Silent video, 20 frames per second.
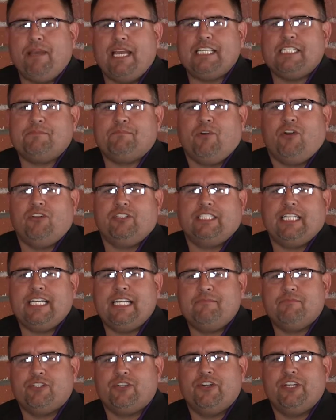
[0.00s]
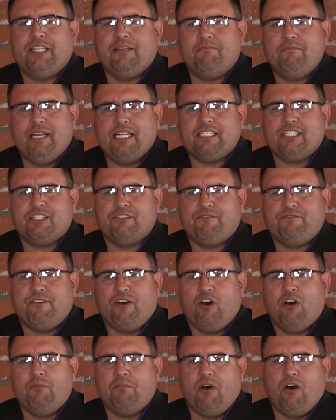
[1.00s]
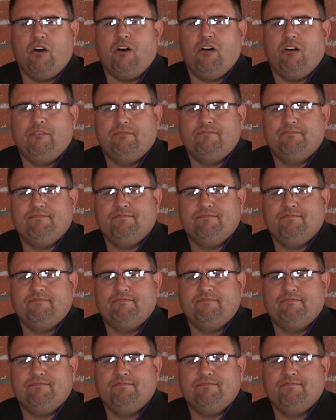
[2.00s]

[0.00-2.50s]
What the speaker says: baseball teams are in the midst of fall ball,